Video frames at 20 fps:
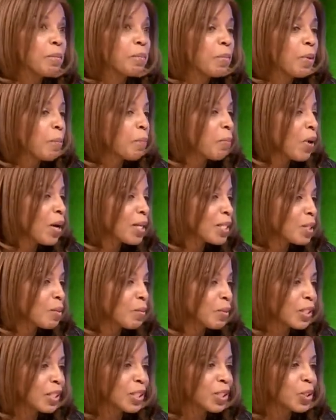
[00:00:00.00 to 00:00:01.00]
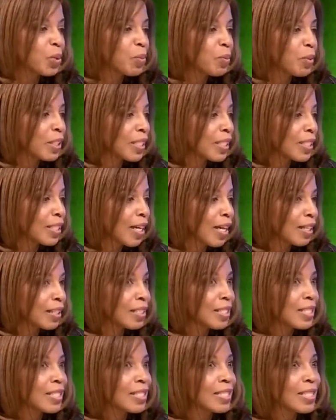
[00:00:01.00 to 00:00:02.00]
approximately $2 billion
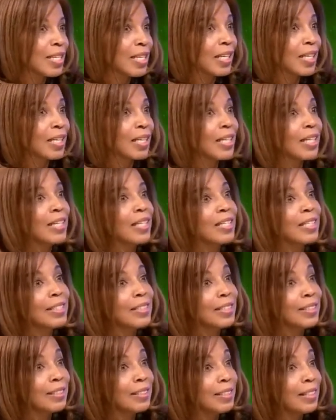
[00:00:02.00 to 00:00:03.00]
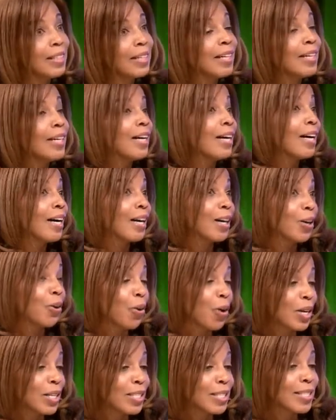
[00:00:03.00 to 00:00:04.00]
in
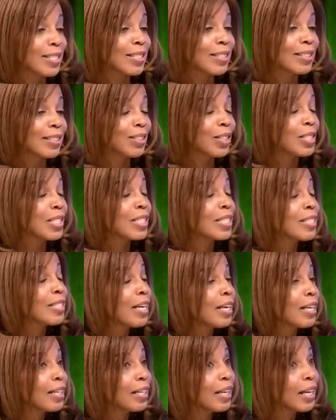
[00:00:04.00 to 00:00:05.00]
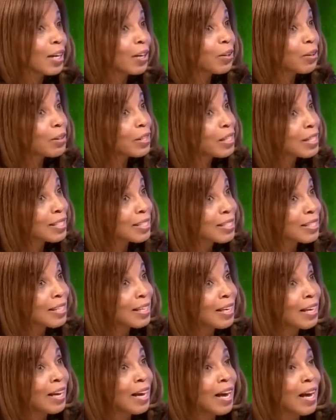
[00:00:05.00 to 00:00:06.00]
costs just to take care of this.
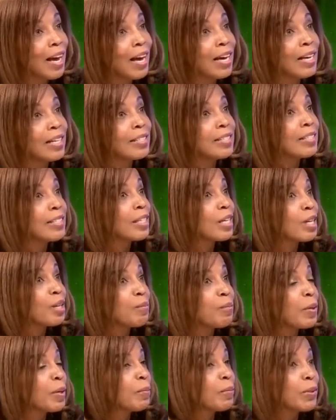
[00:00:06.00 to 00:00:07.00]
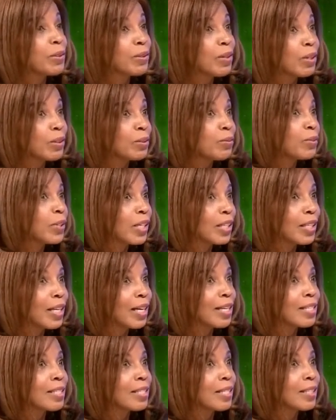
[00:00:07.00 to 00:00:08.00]
And people don't
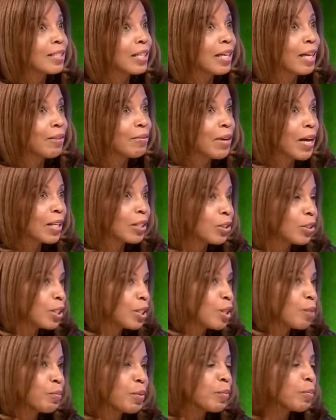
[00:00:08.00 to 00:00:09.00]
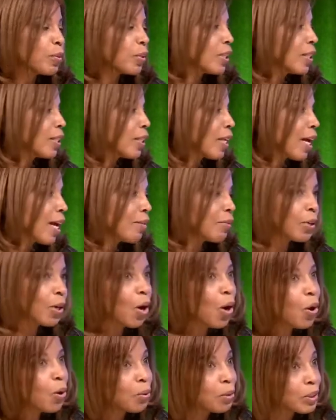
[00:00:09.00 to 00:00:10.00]
realize that they have allergies. Some people think they have a
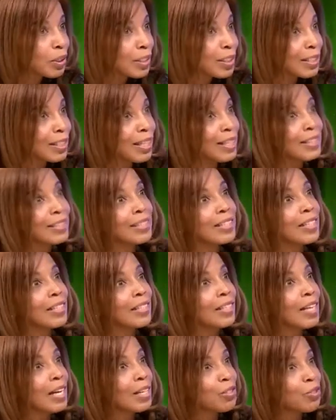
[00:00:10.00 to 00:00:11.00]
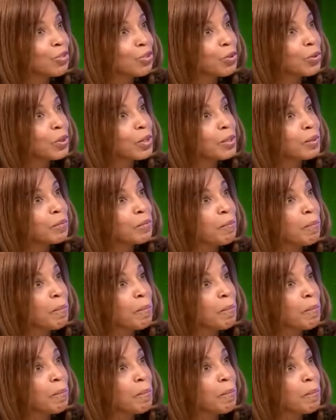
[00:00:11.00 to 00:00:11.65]
cold, and they're not sure.